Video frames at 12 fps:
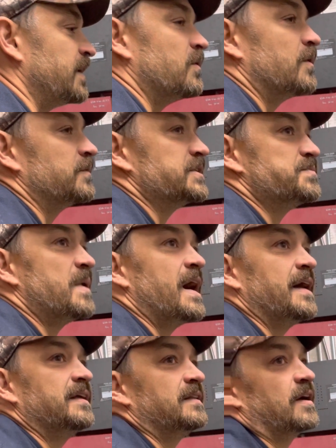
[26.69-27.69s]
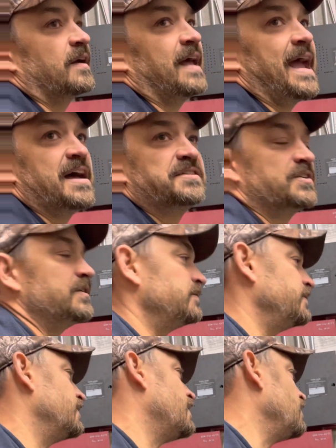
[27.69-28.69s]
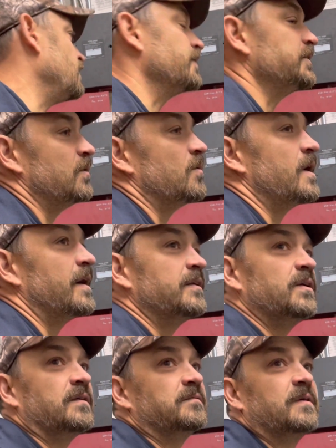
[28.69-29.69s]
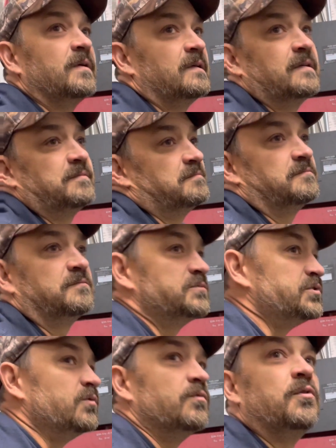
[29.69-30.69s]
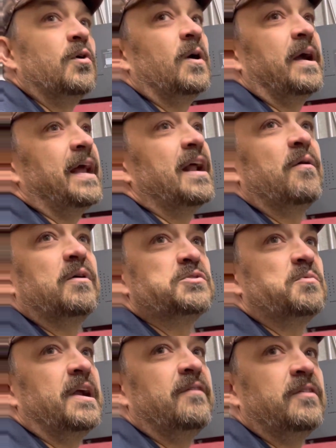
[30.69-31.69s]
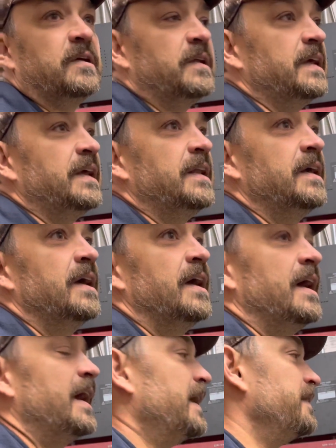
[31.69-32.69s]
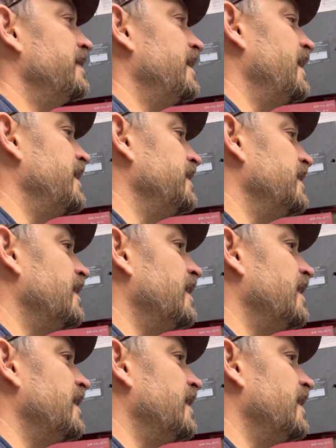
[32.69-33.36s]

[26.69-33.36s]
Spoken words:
won't respond, and they're gonna ask you, how long do you want? 2, 4, 8 hours, whatever you need. And then